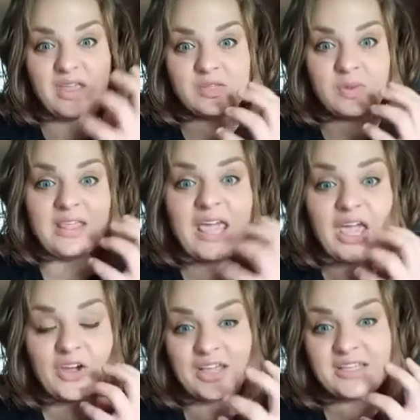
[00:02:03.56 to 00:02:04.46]
is what
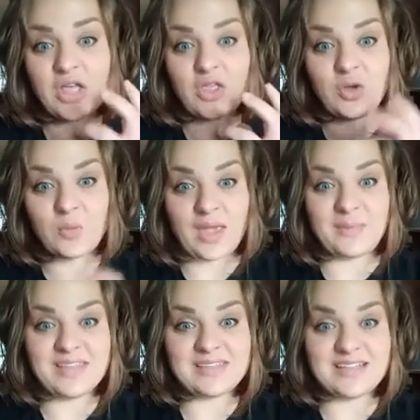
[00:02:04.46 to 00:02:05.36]
carries the rabies
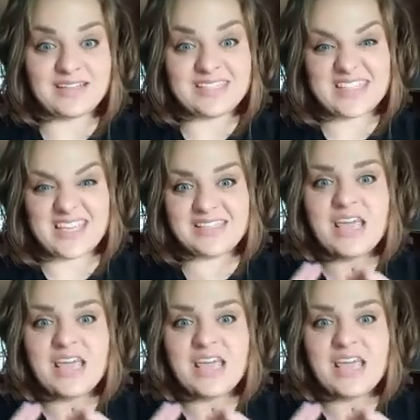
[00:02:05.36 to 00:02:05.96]
disease